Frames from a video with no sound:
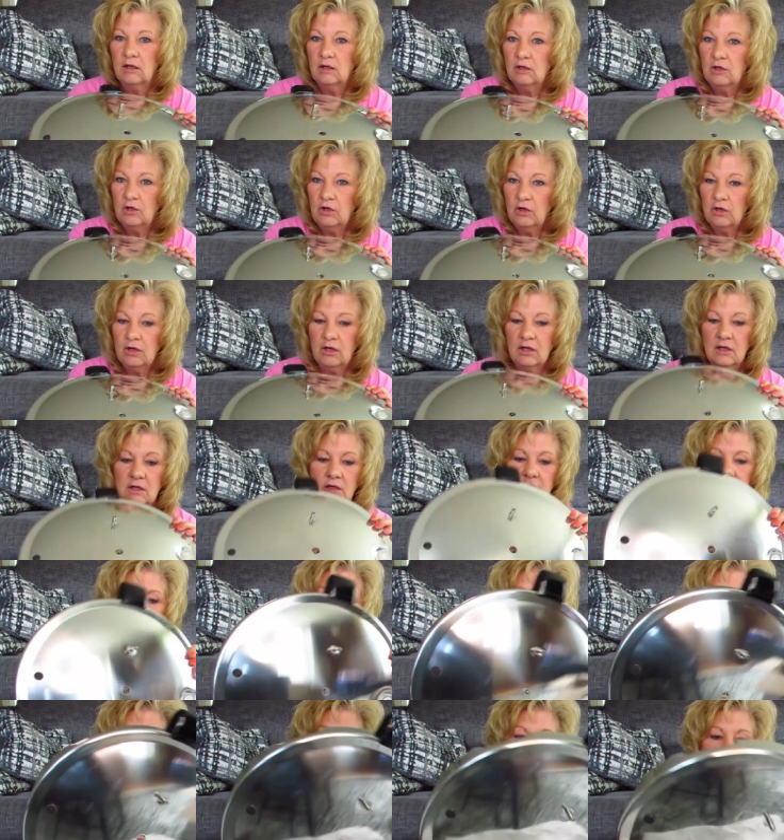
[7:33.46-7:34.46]
Look,
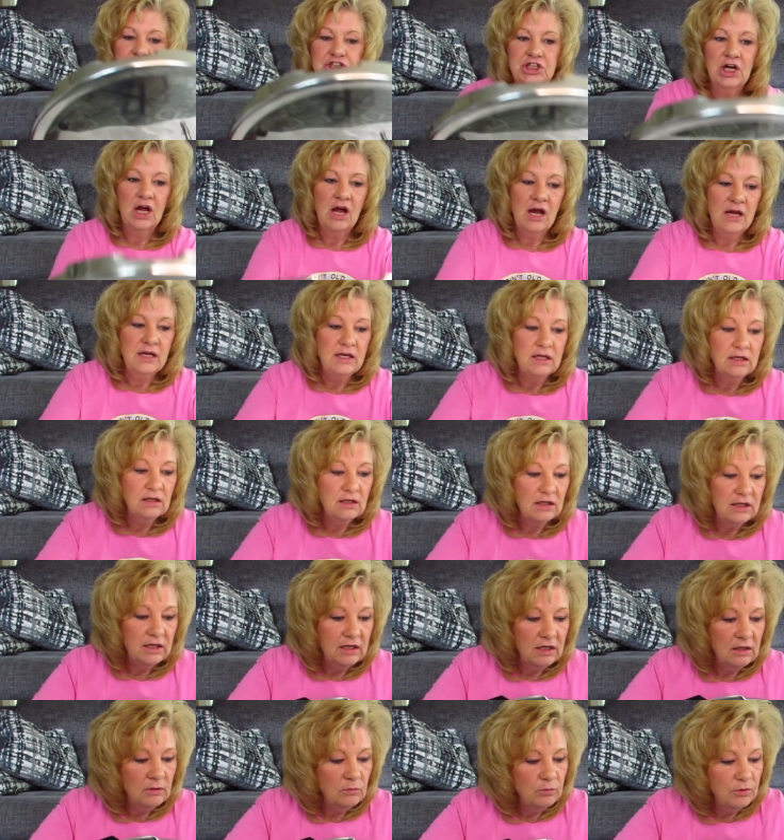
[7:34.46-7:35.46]
nice shiny
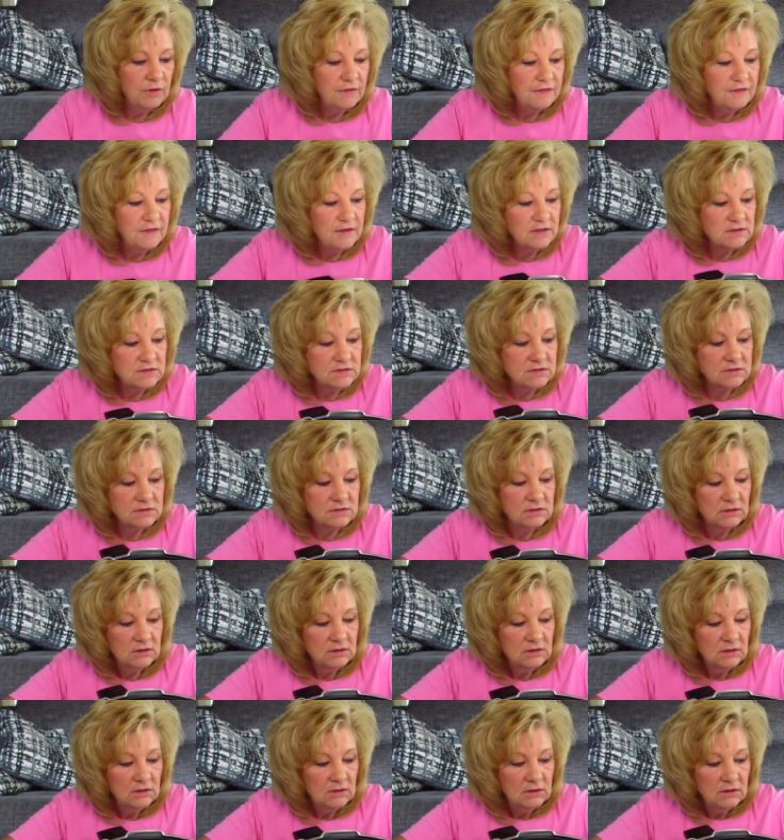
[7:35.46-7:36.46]
lid with this
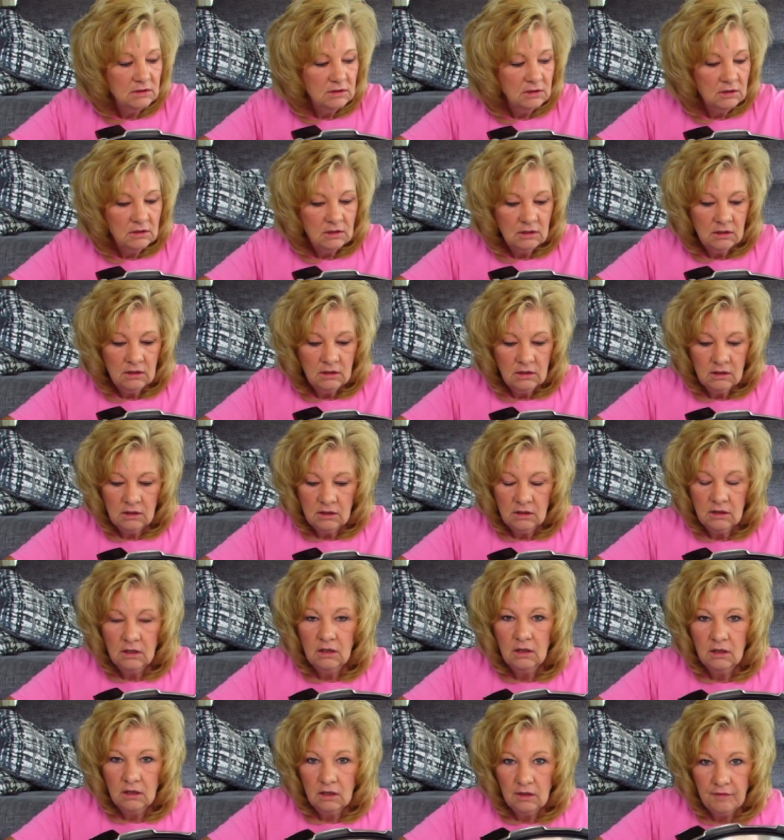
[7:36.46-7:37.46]

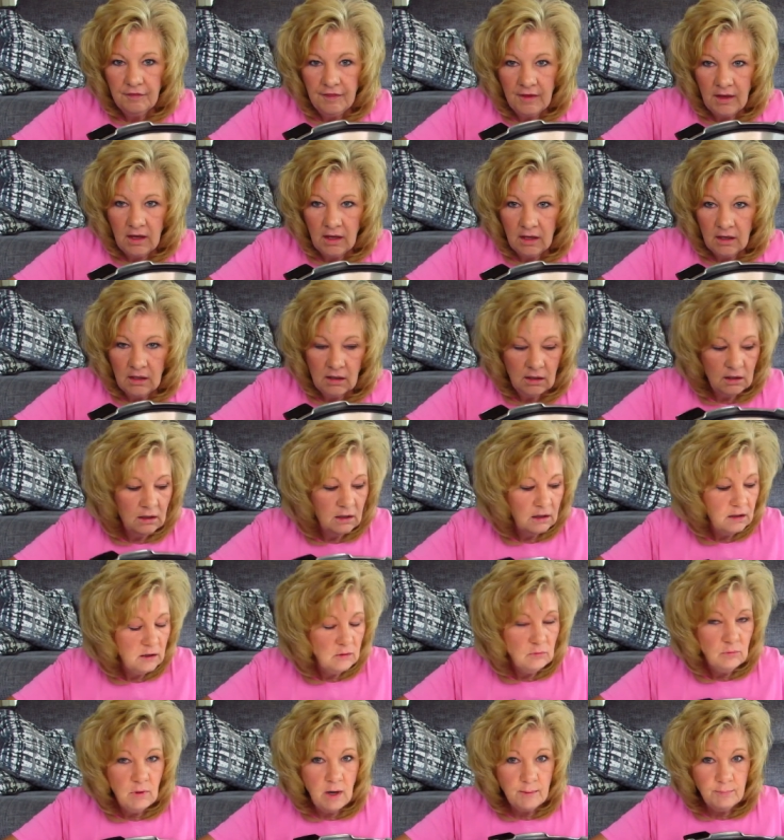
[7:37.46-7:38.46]
thing.
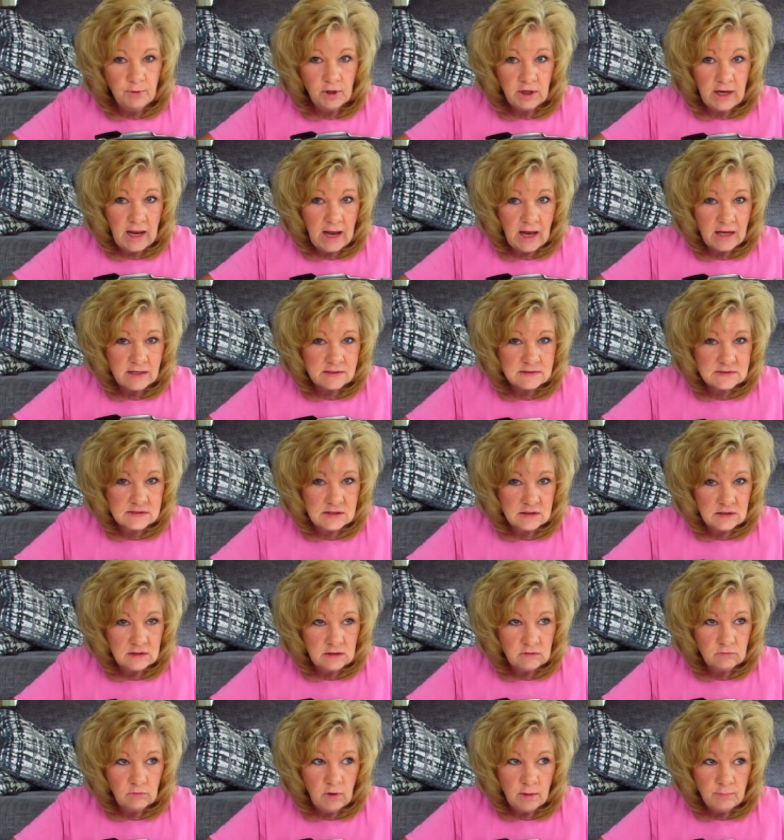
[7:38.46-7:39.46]
Rubber
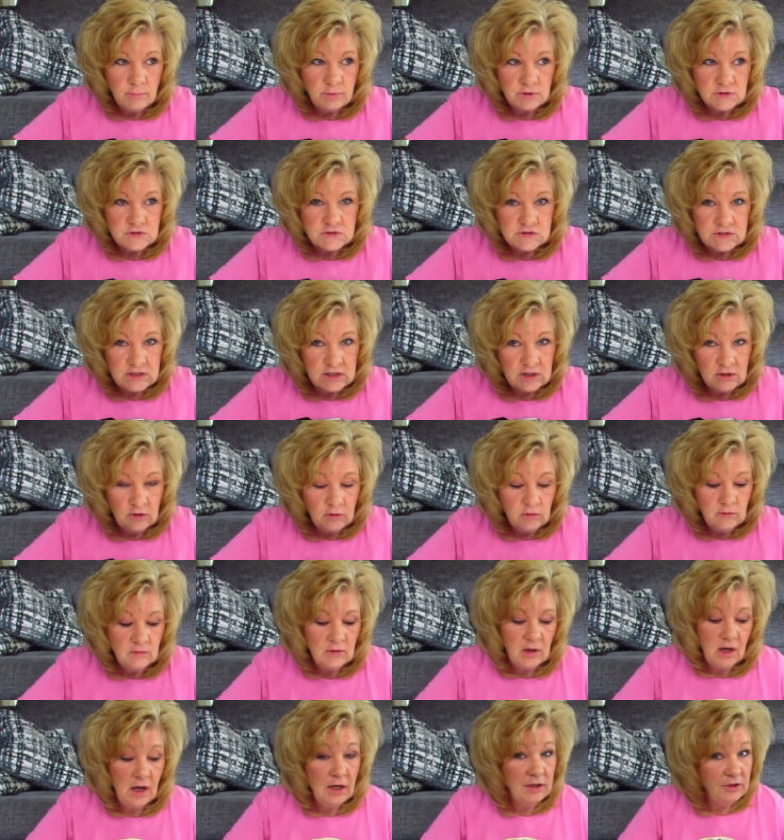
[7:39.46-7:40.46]
gasket, rubber seal.
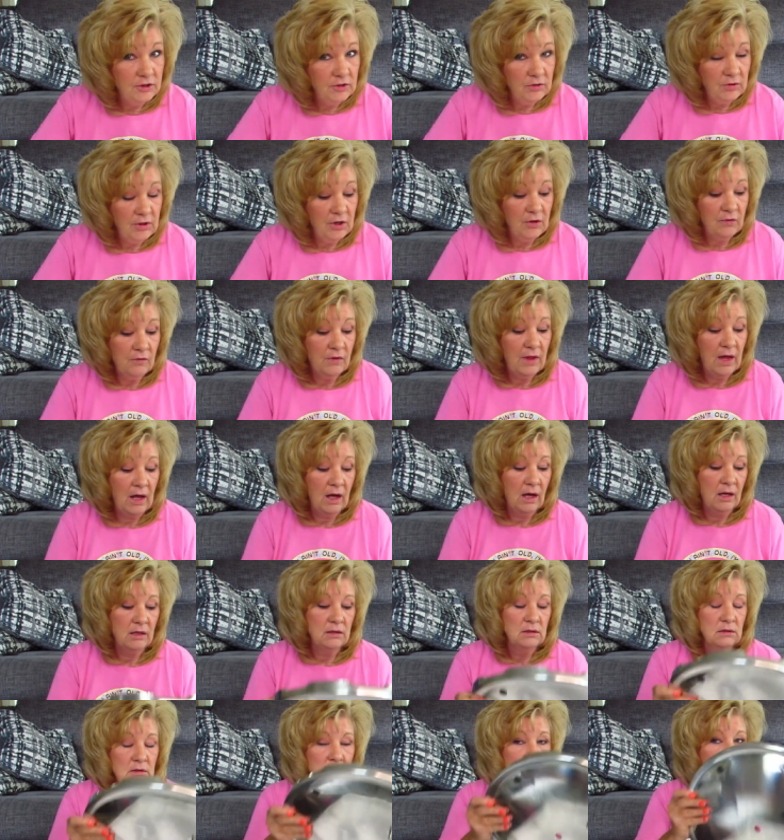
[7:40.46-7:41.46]
I do know that.
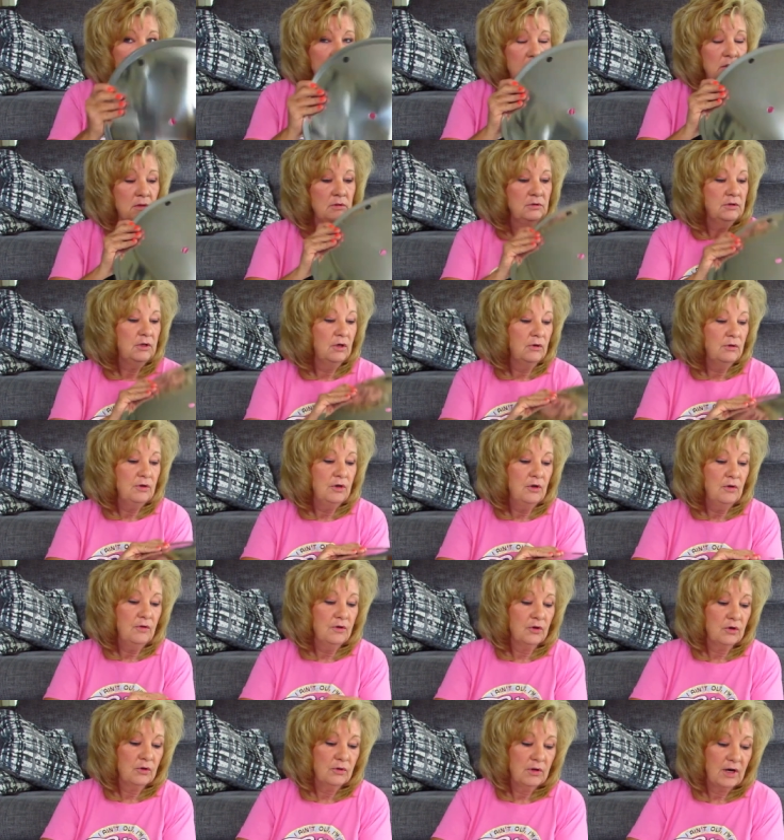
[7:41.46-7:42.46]
Don't know
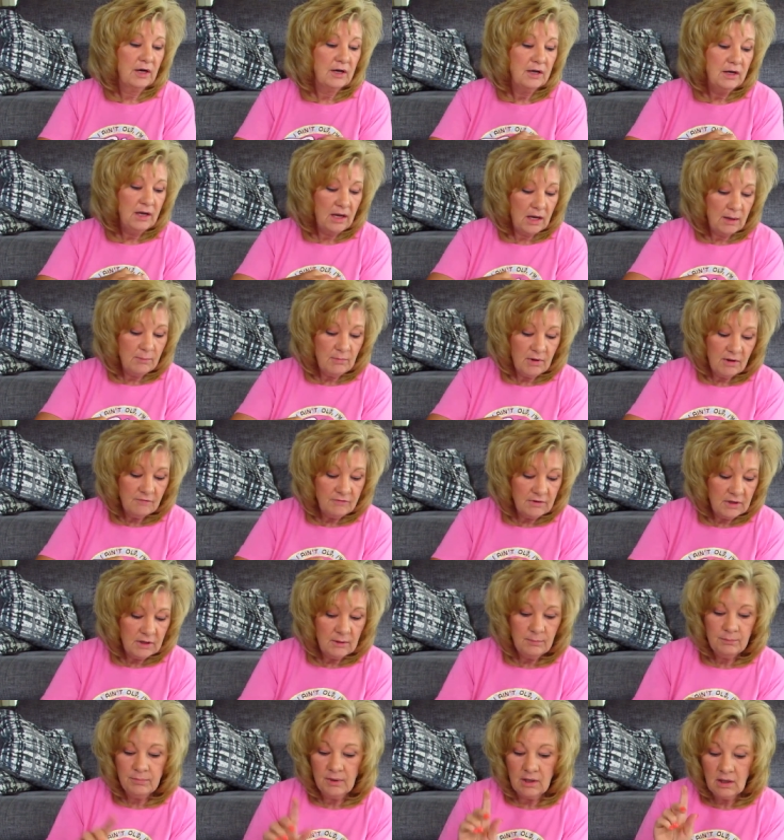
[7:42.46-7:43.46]
the correct name of
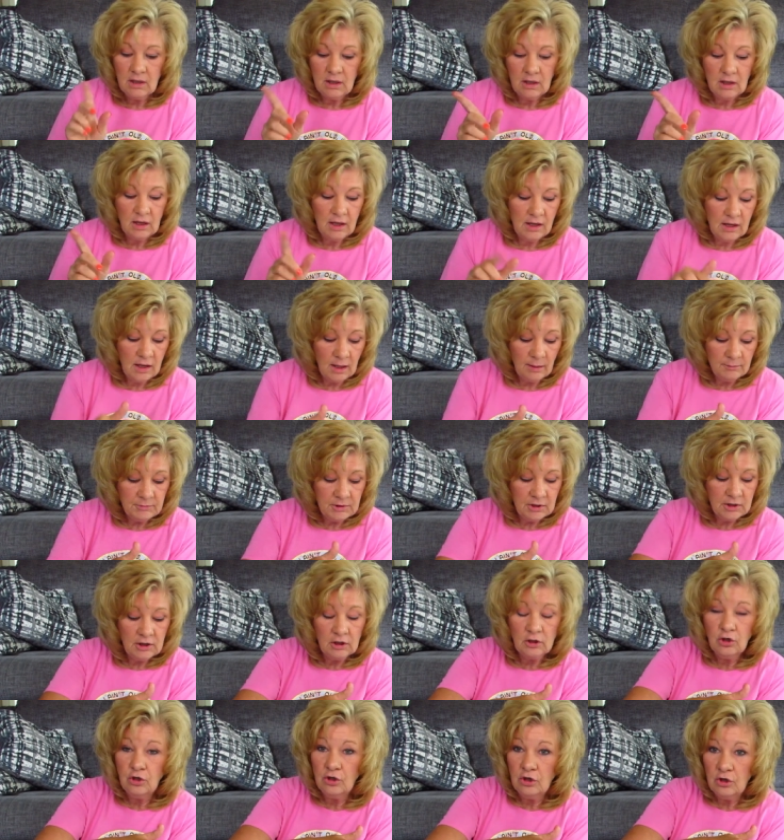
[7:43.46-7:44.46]
it, but, and I'm going
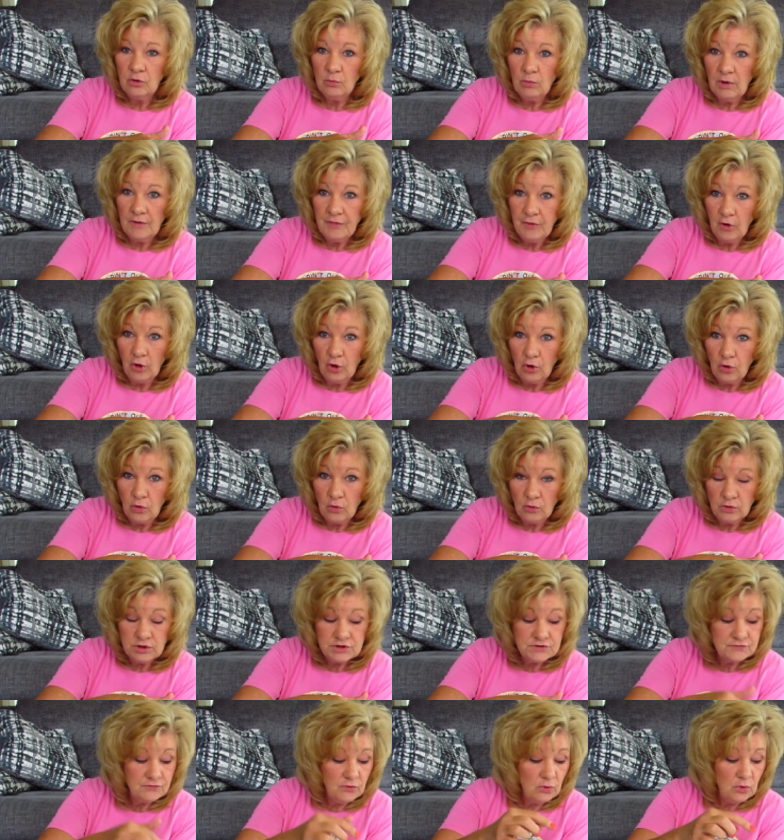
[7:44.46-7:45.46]
to learn what the hole
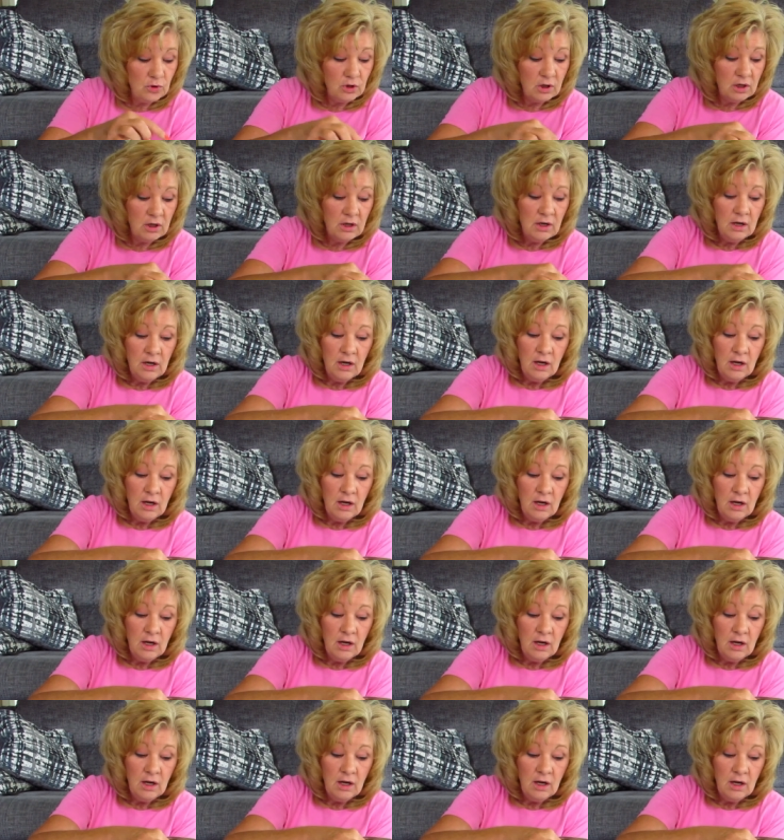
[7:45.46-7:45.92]
is for,